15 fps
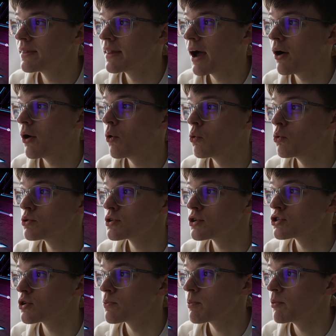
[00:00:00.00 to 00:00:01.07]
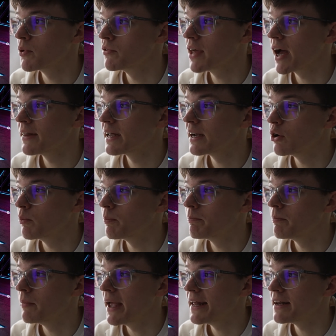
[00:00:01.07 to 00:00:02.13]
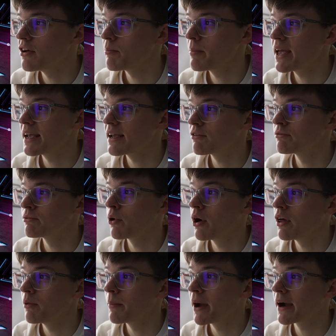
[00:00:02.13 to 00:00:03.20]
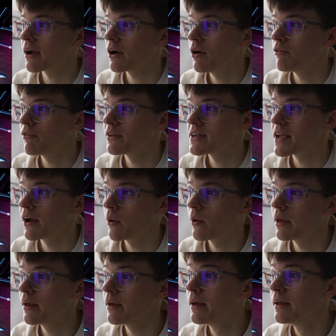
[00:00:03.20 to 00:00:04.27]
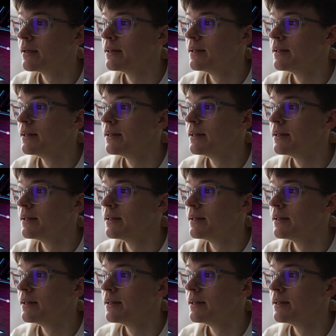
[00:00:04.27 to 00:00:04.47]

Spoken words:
that also should be moved, and then a little hint of pink right at the back of the tail here.